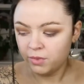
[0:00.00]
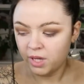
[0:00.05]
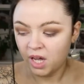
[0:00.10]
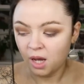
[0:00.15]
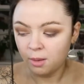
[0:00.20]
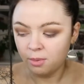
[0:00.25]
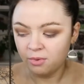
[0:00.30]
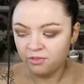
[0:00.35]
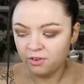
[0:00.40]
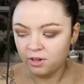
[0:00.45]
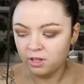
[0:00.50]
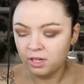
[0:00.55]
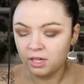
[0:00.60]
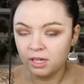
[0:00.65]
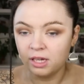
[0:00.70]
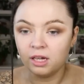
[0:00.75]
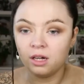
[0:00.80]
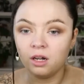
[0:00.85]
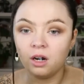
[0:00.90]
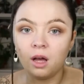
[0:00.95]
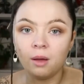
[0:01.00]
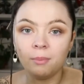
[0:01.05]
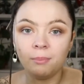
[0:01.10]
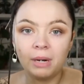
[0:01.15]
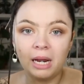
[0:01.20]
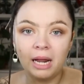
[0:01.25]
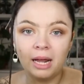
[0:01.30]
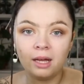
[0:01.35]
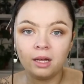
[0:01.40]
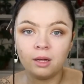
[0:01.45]
I prefer the Inglot
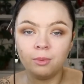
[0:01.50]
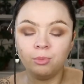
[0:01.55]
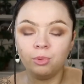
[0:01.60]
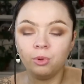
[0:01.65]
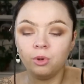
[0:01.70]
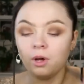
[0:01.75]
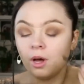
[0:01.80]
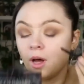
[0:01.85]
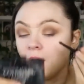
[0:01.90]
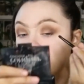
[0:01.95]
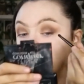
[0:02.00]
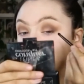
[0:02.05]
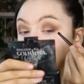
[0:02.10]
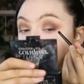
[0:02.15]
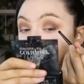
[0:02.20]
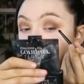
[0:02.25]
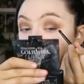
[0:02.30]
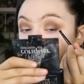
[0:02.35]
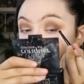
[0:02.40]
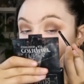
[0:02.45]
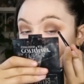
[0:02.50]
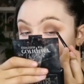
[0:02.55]
black, but I'm gonna take